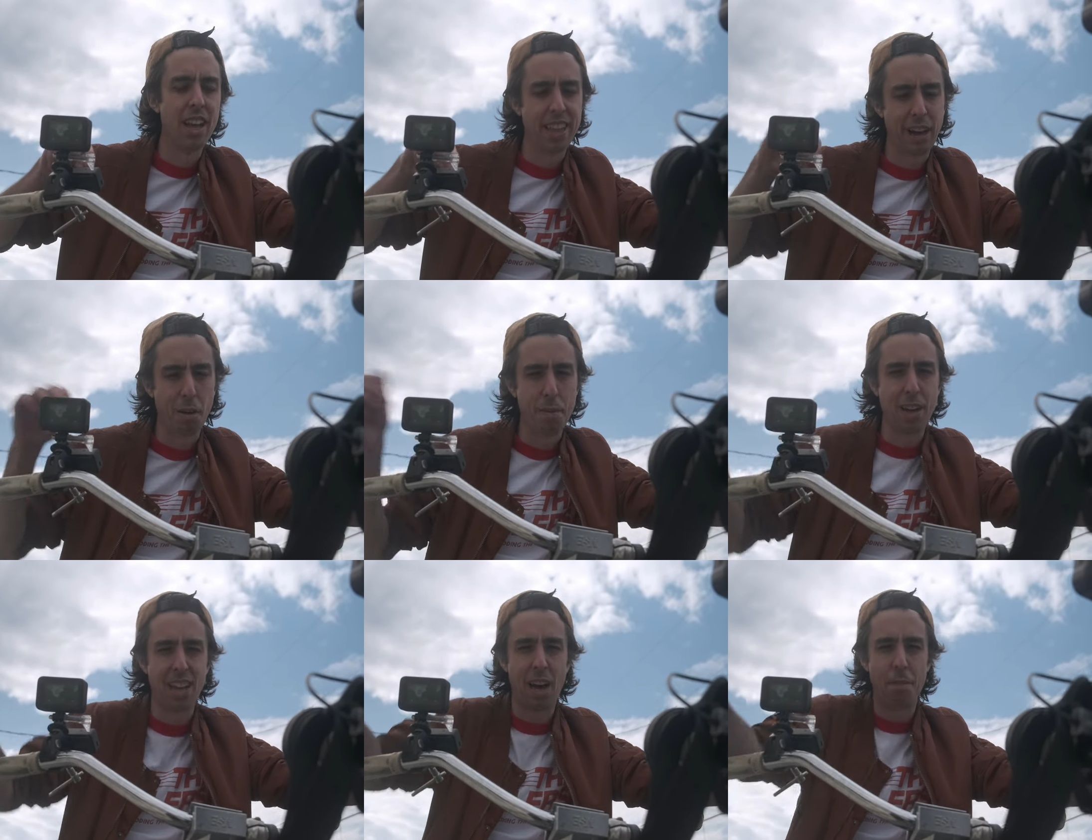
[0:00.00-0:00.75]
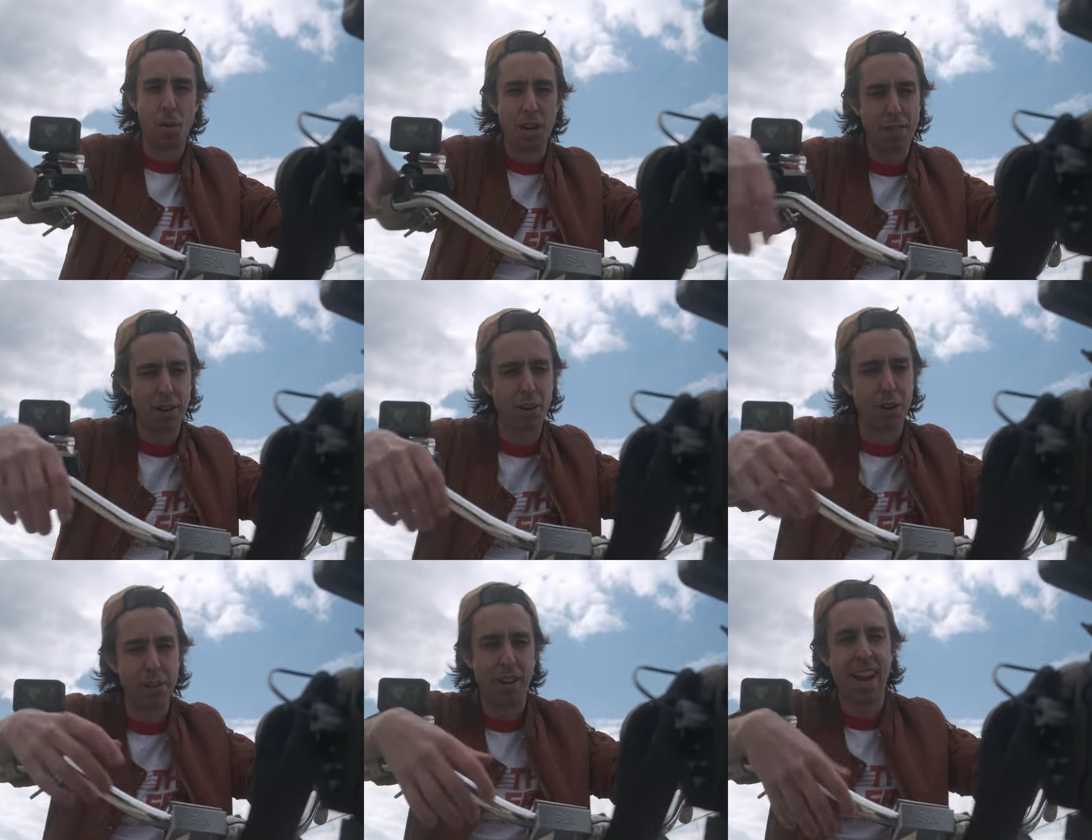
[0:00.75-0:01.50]
That would be a lot more
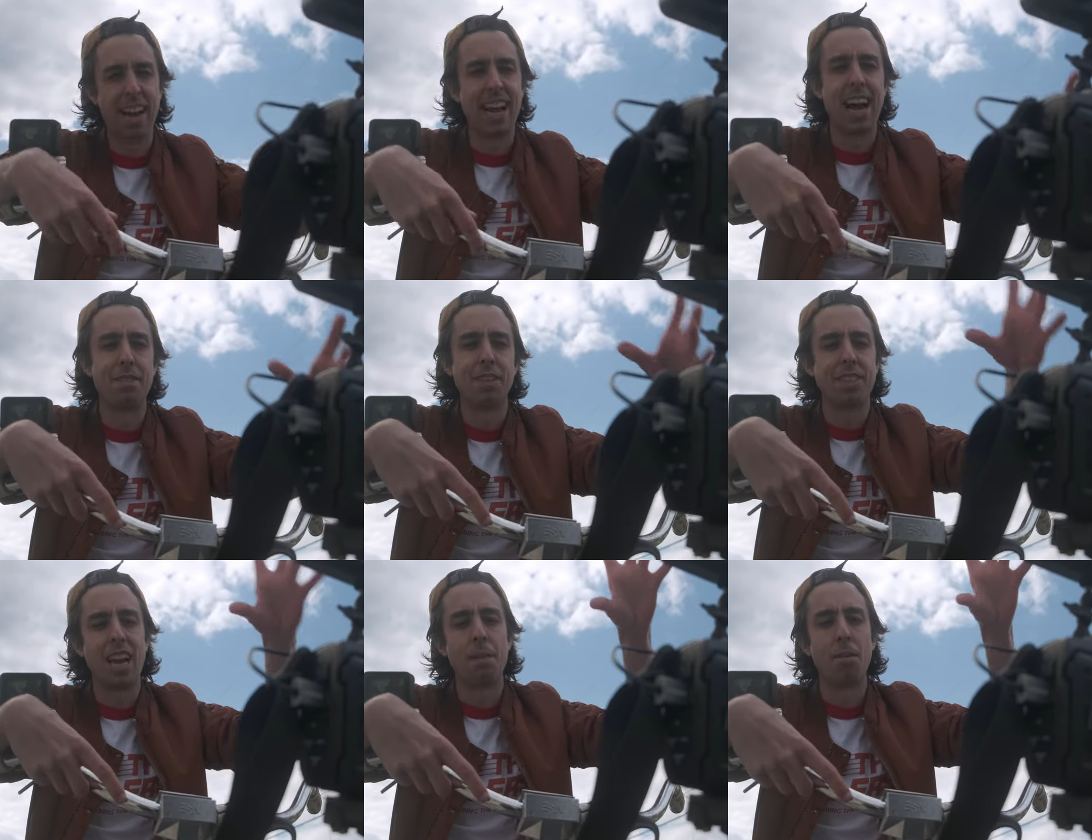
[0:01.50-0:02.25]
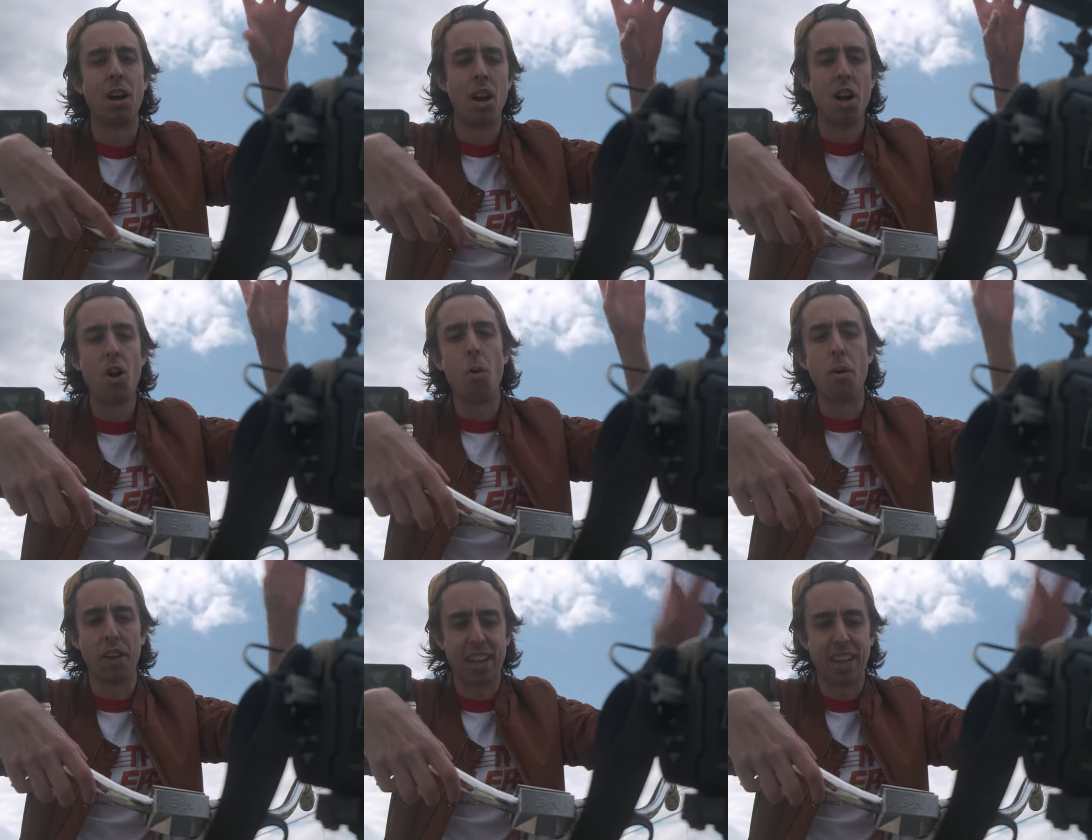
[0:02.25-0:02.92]
difficult if I had to have this camera with a